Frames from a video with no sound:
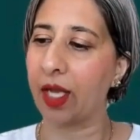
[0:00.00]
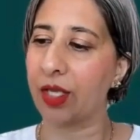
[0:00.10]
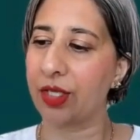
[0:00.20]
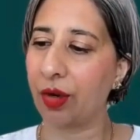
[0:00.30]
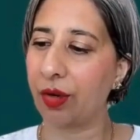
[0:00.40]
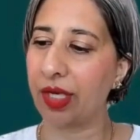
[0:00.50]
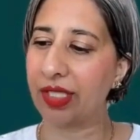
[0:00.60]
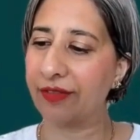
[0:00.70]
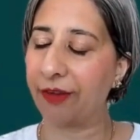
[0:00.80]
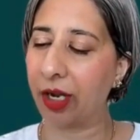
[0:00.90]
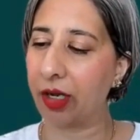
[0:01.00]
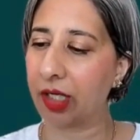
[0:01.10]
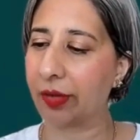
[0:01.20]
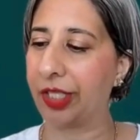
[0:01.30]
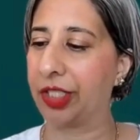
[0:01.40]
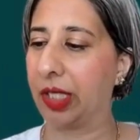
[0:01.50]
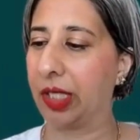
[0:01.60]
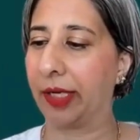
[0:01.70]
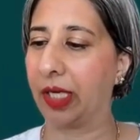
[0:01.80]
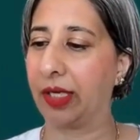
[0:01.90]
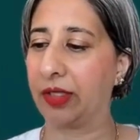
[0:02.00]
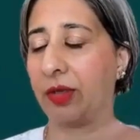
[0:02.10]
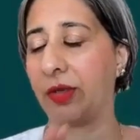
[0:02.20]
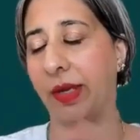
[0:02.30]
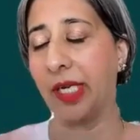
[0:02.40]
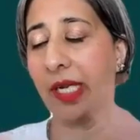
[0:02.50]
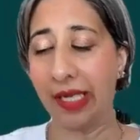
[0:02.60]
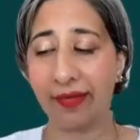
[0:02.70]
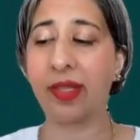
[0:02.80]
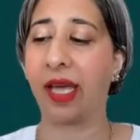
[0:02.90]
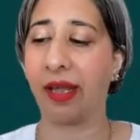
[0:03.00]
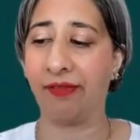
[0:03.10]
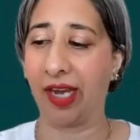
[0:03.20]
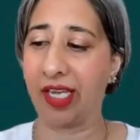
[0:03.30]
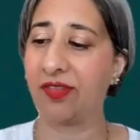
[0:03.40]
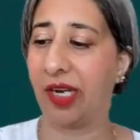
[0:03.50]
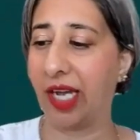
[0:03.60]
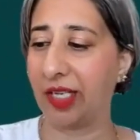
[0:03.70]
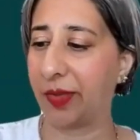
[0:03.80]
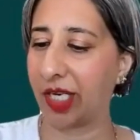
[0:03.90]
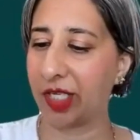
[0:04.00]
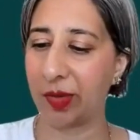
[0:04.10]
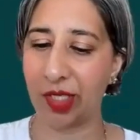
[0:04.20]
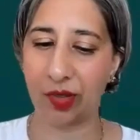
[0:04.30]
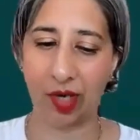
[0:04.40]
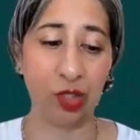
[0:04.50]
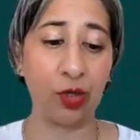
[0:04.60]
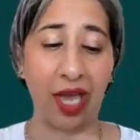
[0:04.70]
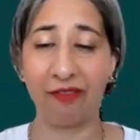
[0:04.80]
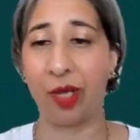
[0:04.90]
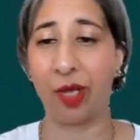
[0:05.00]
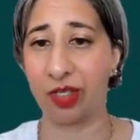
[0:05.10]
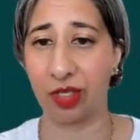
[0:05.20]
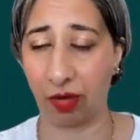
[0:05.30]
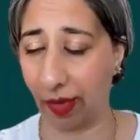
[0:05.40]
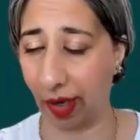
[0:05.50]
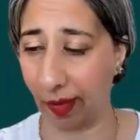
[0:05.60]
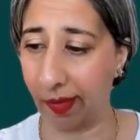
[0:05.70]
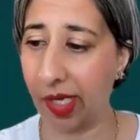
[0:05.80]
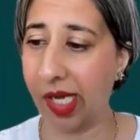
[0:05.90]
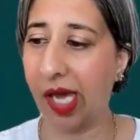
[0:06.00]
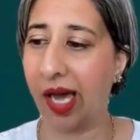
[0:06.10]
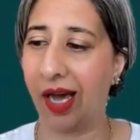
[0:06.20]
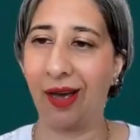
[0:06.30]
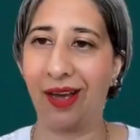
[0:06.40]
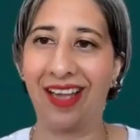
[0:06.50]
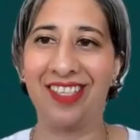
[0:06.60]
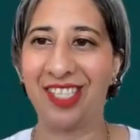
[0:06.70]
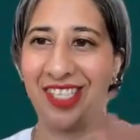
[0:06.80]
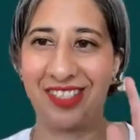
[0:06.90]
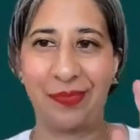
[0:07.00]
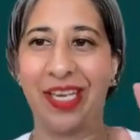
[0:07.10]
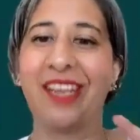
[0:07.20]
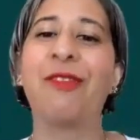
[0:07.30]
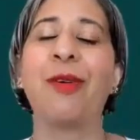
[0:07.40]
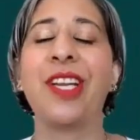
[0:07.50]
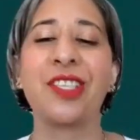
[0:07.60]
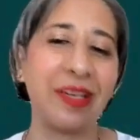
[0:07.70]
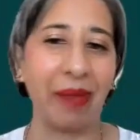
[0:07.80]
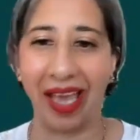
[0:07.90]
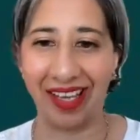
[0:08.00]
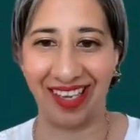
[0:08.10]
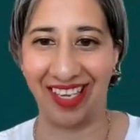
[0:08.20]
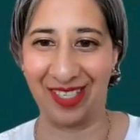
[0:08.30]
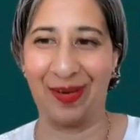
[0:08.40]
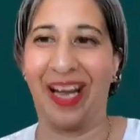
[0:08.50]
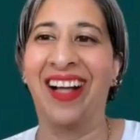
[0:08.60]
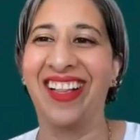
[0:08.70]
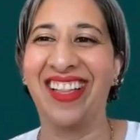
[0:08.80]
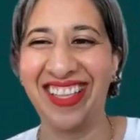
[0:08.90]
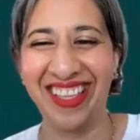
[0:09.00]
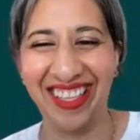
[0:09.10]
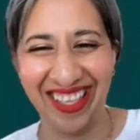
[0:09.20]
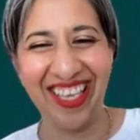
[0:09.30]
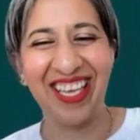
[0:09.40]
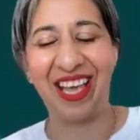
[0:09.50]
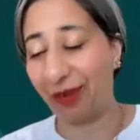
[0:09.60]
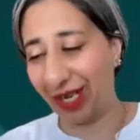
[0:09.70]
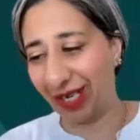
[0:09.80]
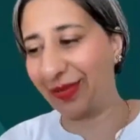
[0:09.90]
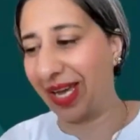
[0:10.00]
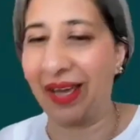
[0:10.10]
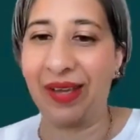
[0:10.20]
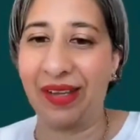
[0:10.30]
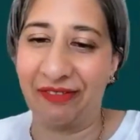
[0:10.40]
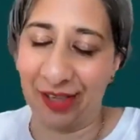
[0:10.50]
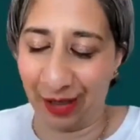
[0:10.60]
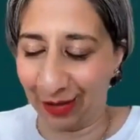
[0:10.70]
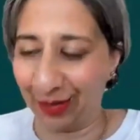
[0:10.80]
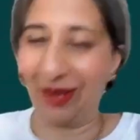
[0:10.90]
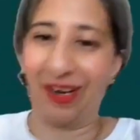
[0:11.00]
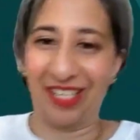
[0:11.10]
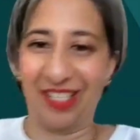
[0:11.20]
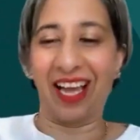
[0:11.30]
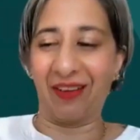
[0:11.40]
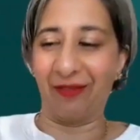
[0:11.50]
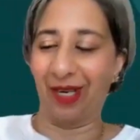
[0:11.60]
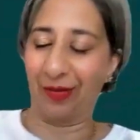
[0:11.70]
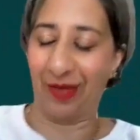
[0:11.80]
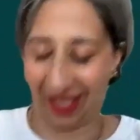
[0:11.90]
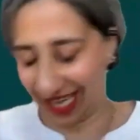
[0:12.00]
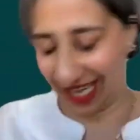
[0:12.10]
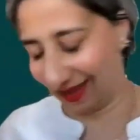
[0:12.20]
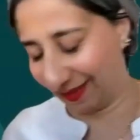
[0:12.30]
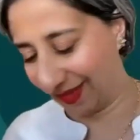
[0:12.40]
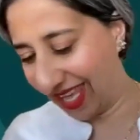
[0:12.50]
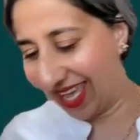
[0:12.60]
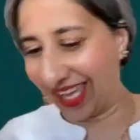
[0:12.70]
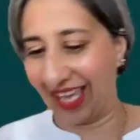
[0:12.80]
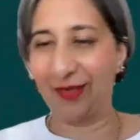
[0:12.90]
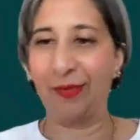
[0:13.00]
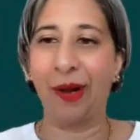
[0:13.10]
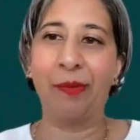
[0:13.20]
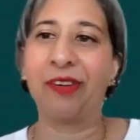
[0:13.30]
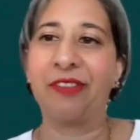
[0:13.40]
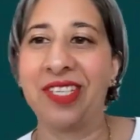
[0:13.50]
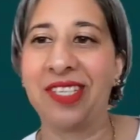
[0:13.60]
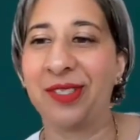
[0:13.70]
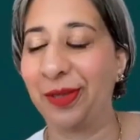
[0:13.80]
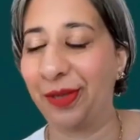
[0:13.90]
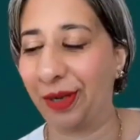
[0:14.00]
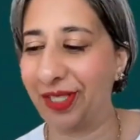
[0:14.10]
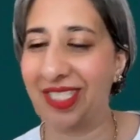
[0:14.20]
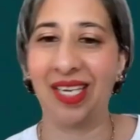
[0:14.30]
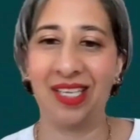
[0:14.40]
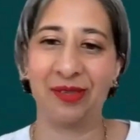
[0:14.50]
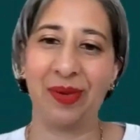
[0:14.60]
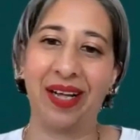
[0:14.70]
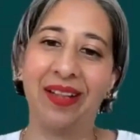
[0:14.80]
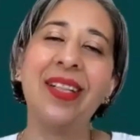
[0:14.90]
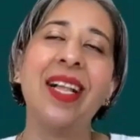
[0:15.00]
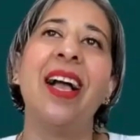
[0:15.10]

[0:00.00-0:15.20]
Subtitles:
So as a follow-on question, I'm gonna leave the advice for last, but I just wanted to ask, you have mentioned your mom, and she's been influential in my career as well. For those who are watching, I worked with Kate's mom, Professor Sue Goldstein, as well.